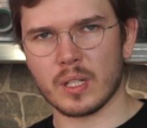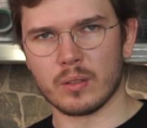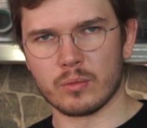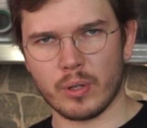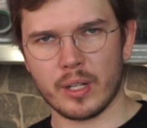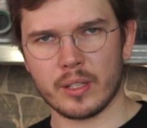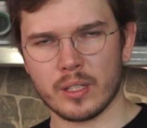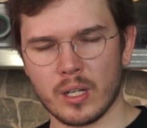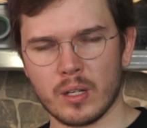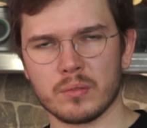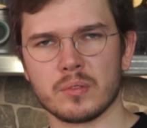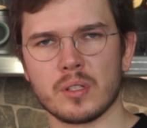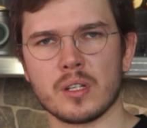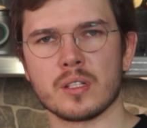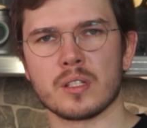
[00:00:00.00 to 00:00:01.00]
right now
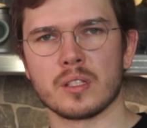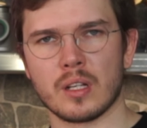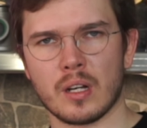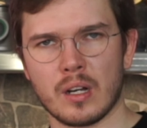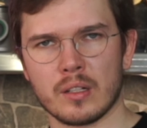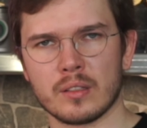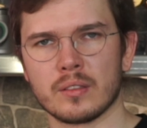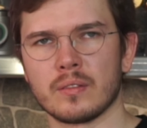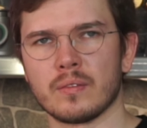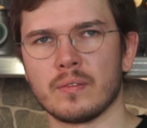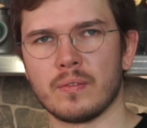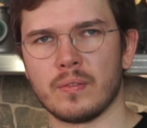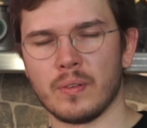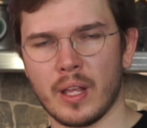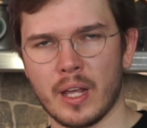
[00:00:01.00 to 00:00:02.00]
there's not
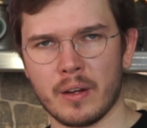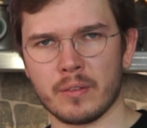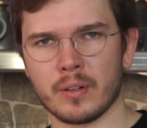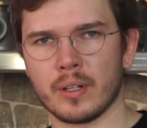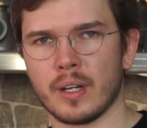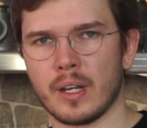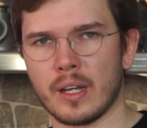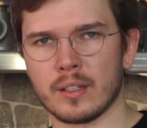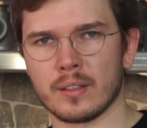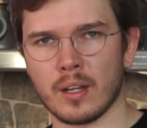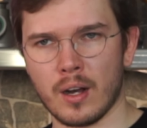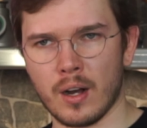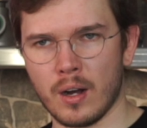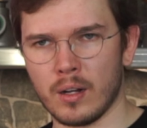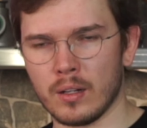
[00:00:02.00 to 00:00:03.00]
flavor at
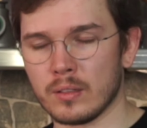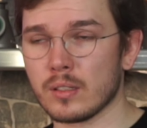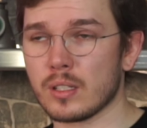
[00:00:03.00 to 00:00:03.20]
all.